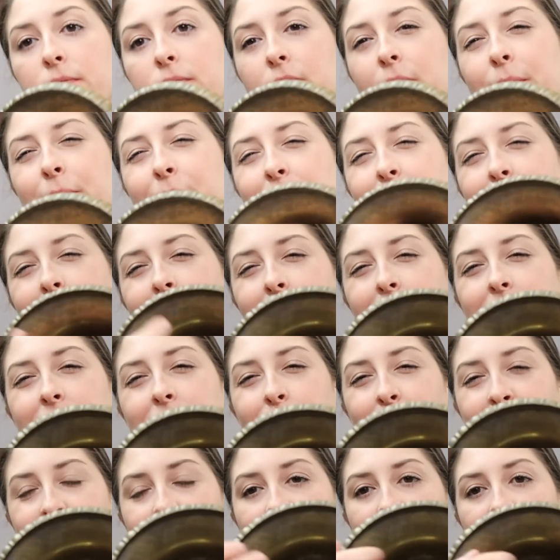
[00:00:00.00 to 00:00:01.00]
I mean, not
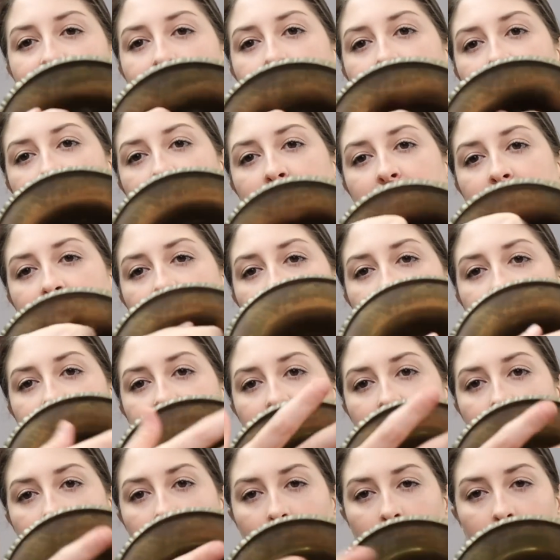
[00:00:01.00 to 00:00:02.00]
so much deep, it's just not
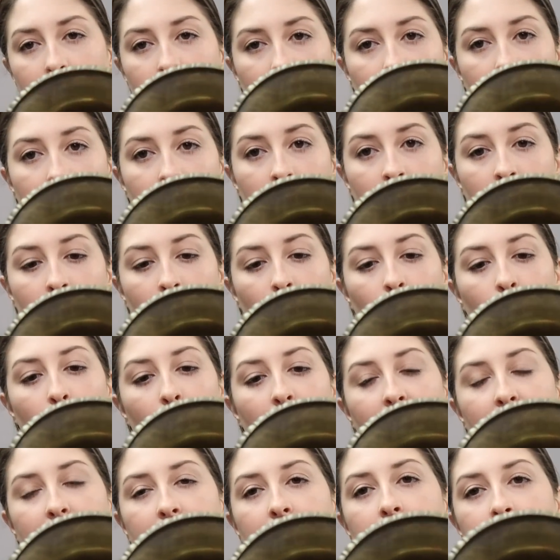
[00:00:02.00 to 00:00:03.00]
very
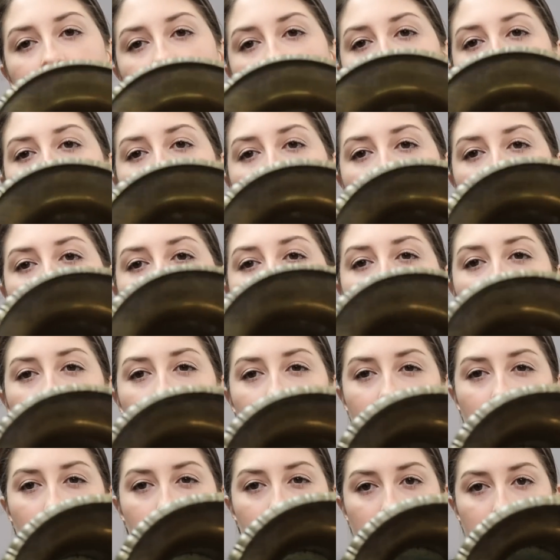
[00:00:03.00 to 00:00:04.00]
wide. So I don't think
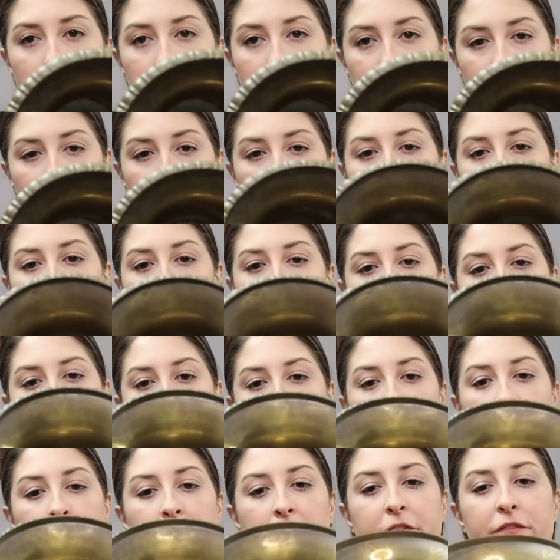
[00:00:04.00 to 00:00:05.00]
I'll use a plant in it. This
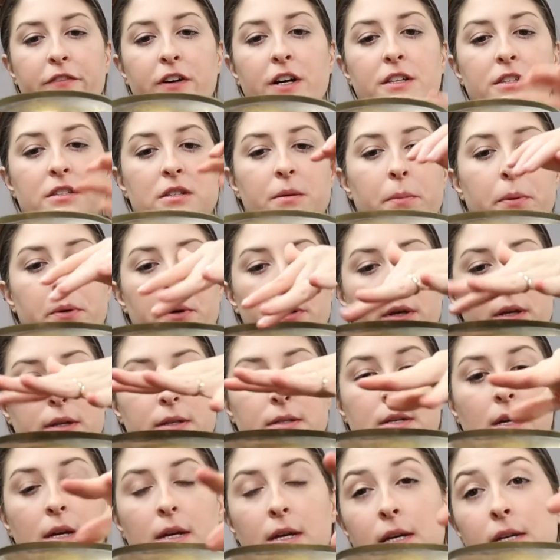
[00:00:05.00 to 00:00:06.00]
would be fun to
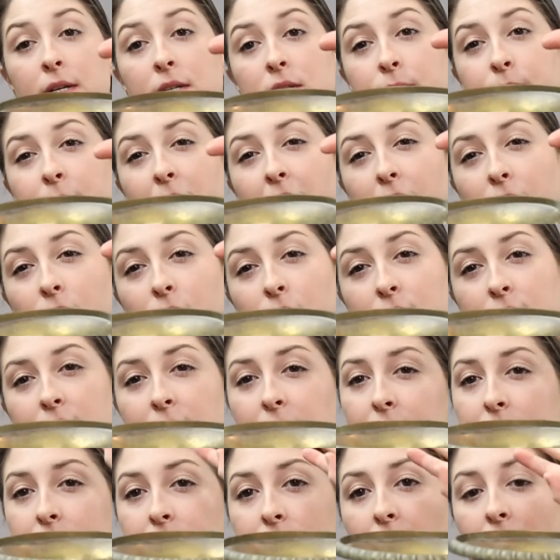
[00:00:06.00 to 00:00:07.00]
put some
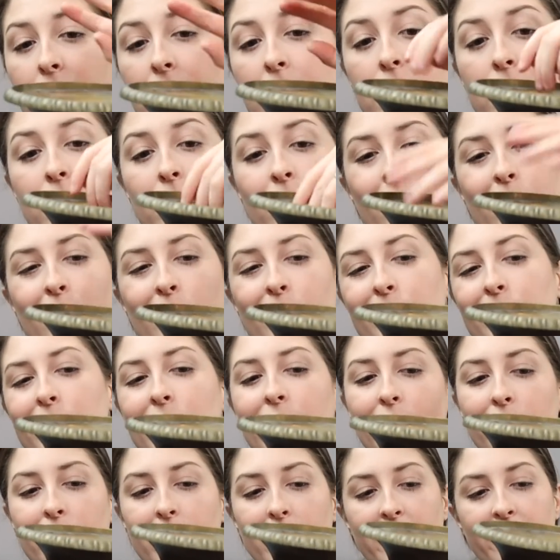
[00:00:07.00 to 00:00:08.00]
candlesticks in, or,
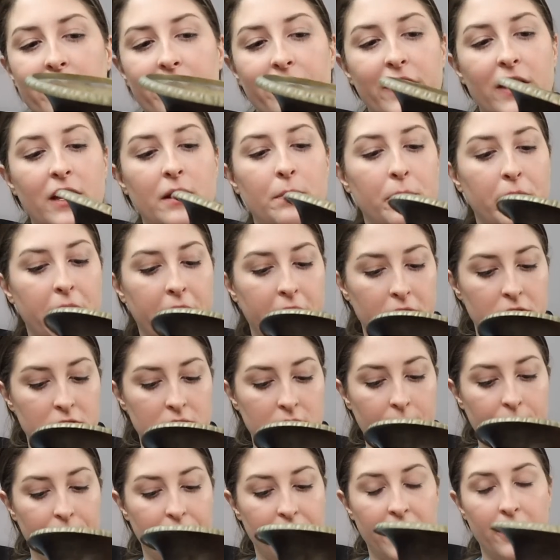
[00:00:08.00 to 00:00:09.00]
you know, like a fake plant or
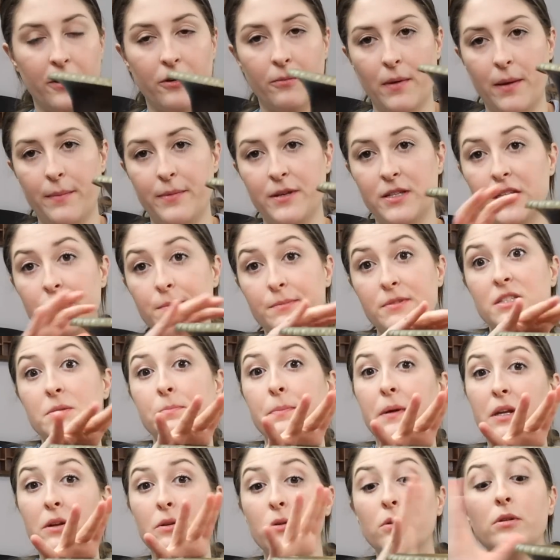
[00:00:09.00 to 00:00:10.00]
something, or maybe some
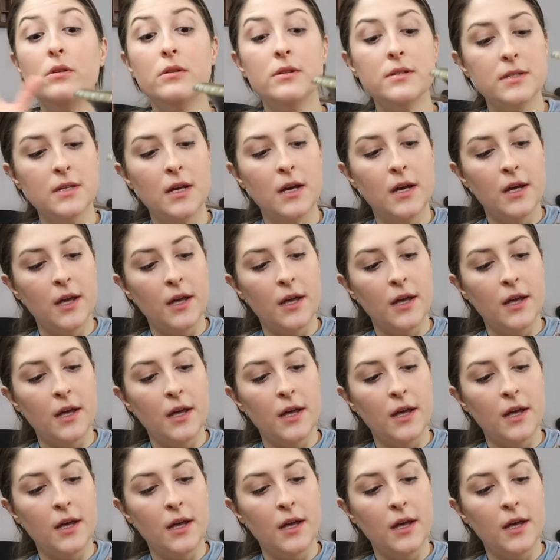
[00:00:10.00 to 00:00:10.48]
spindles.